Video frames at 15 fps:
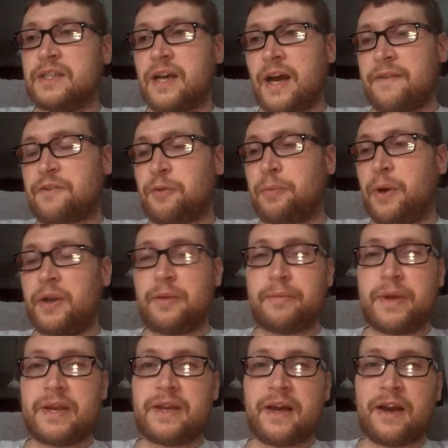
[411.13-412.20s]
After putting the
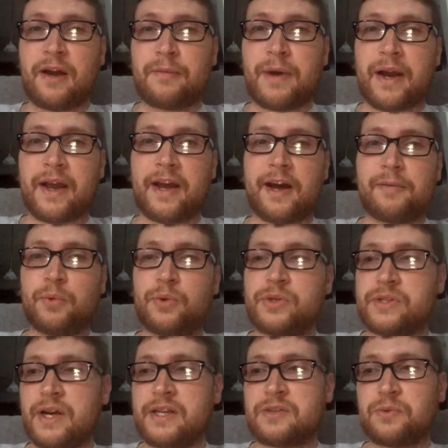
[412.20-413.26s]
beat down on my Cowboys
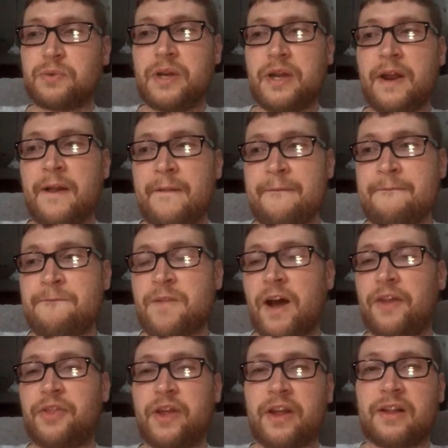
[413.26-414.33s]
last week,
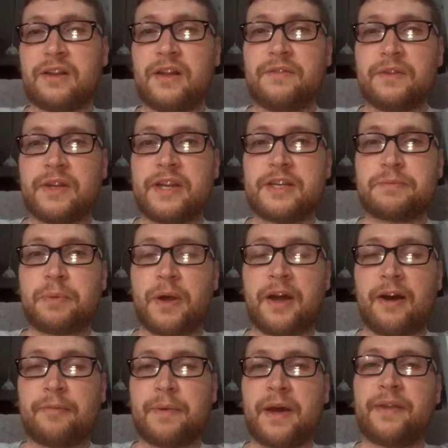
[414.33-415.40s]
I think Cleveland is
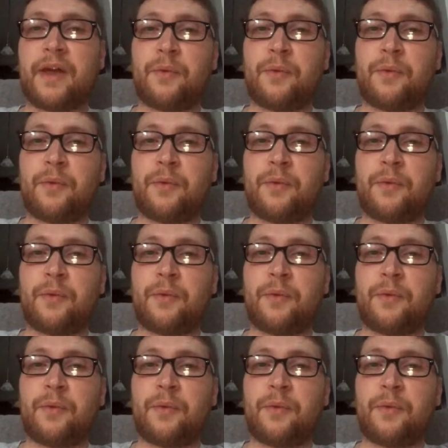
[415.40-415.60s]
playoff bound.